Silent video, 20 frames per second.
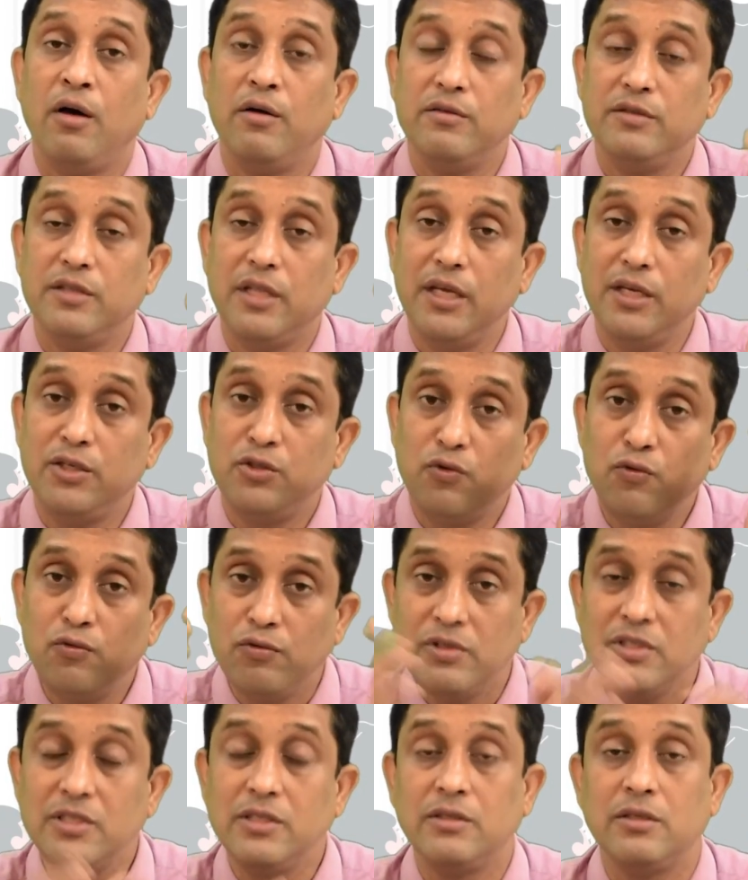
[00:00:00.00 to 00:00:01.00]
the
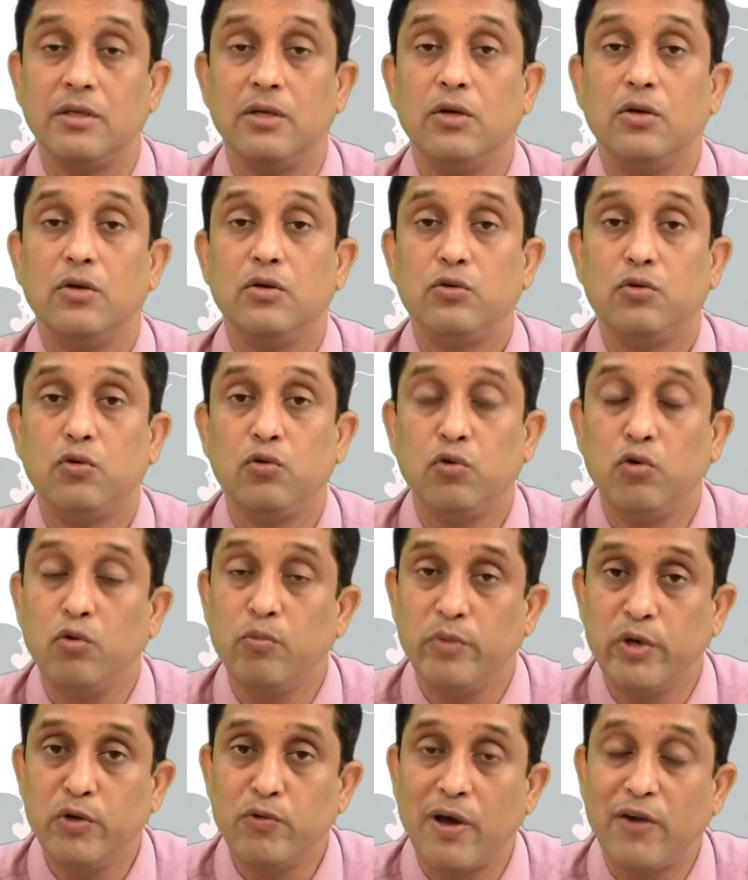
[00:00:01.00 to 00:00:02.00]
students to
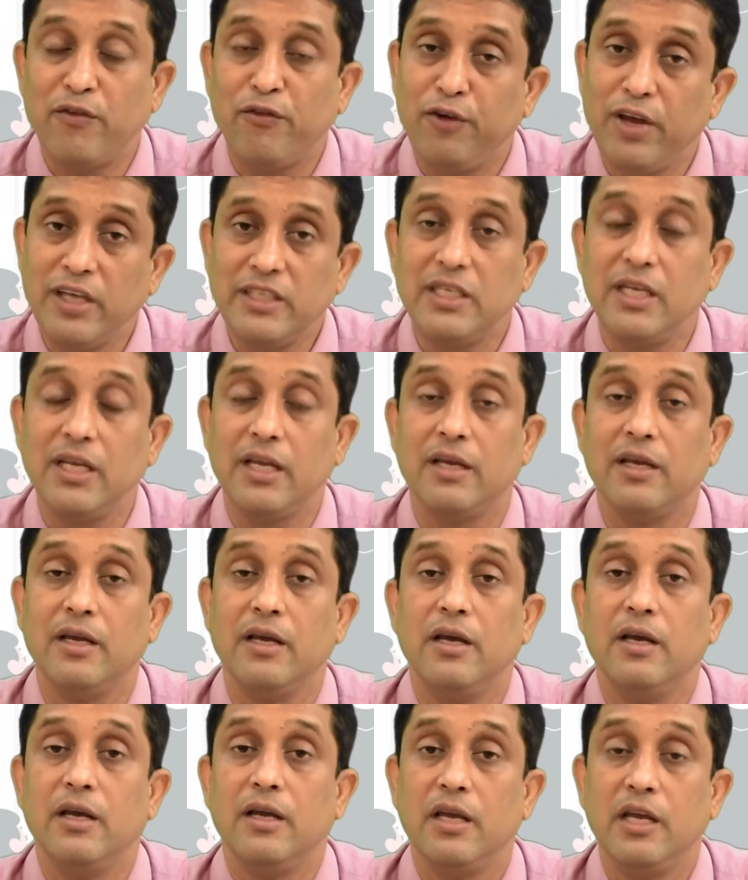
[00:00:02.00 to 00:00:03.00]
whom you are facing
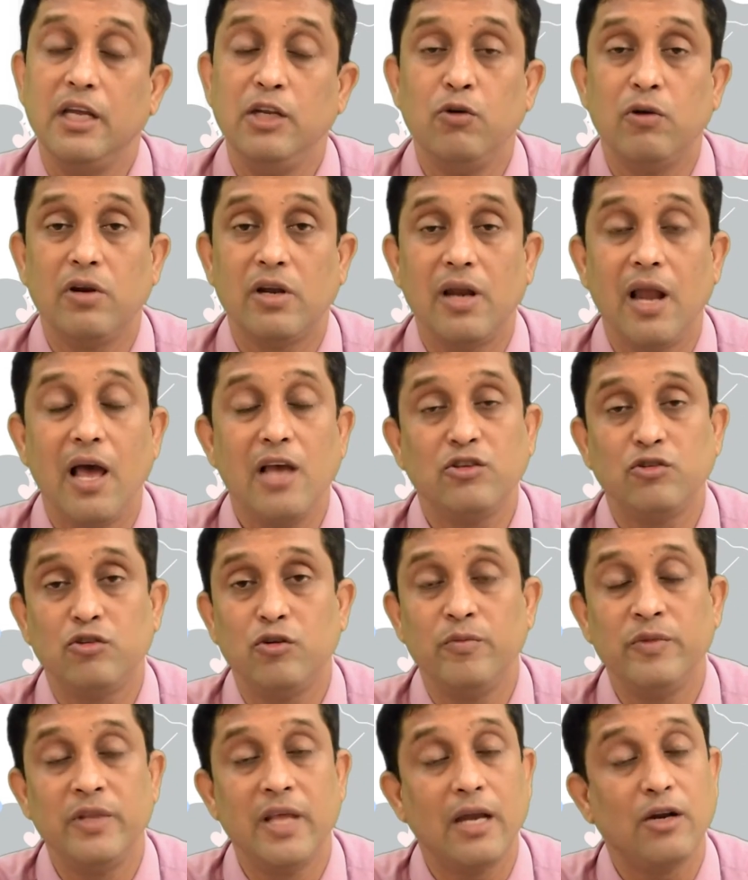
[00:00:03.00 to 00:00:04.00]
in your
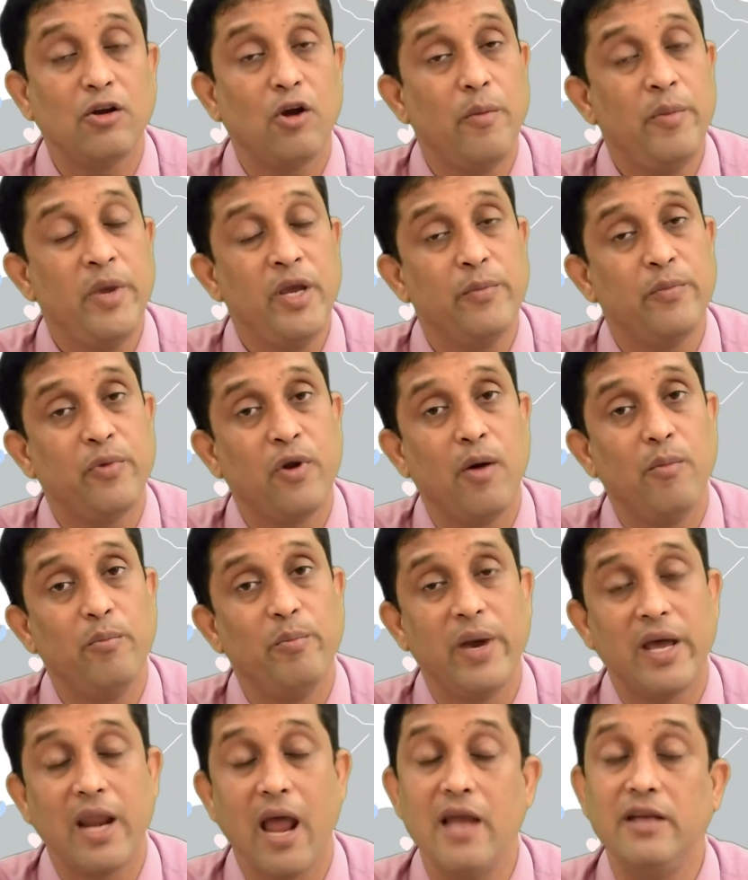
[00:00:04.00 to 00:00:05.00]
classroom, they are coming from
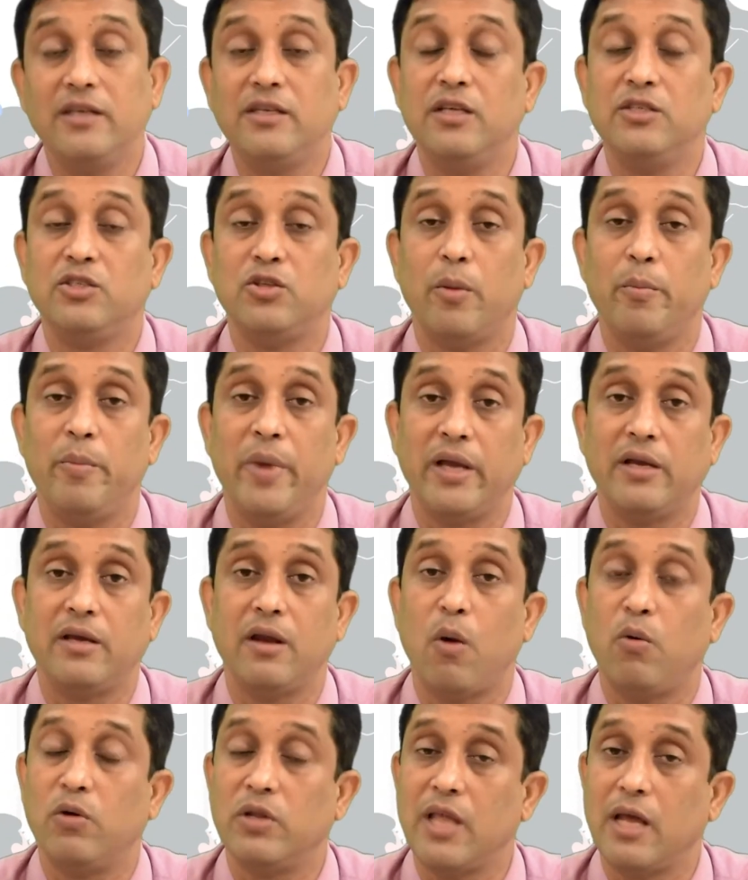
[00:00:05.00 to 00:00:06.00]
varieties of
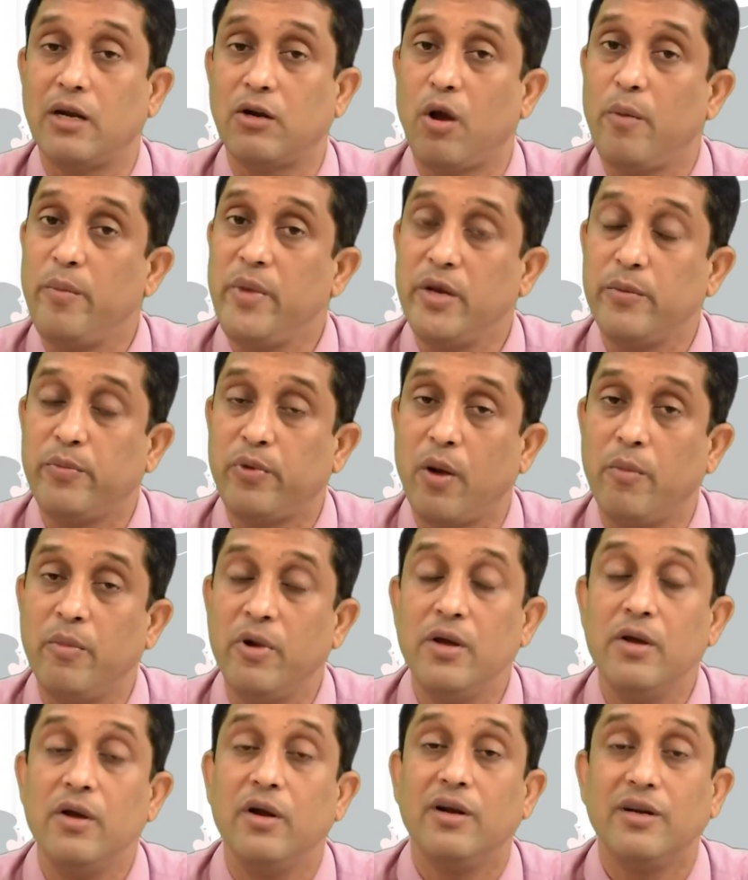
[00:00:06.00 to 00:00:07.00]
background, they are coming from
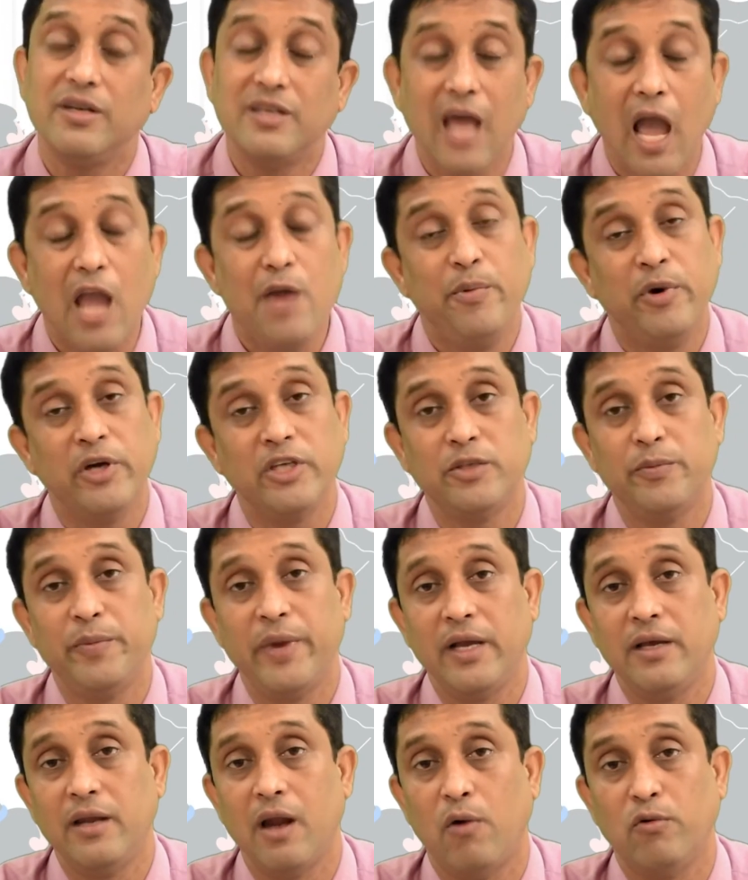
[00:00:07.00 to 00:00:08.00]
diverse
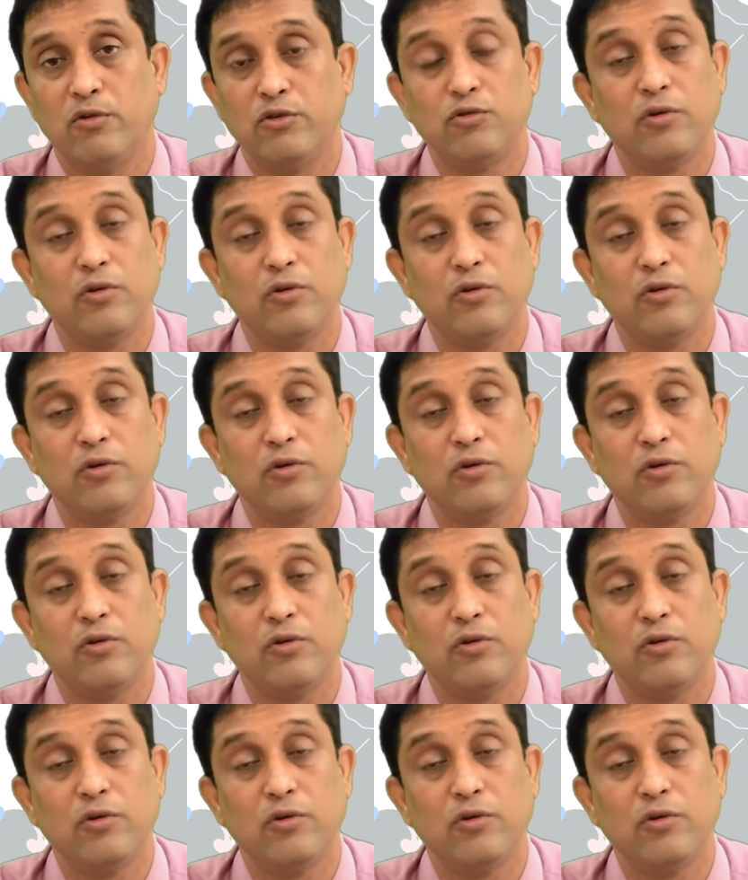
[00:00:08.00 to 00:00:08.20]
background.